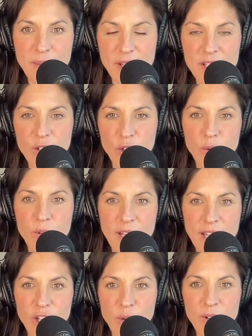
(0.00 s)
I mean, so
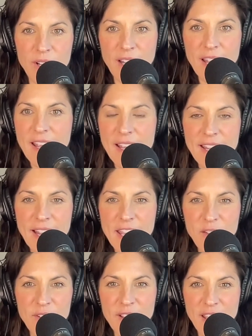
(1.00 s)

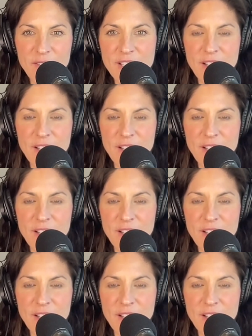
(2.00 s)
give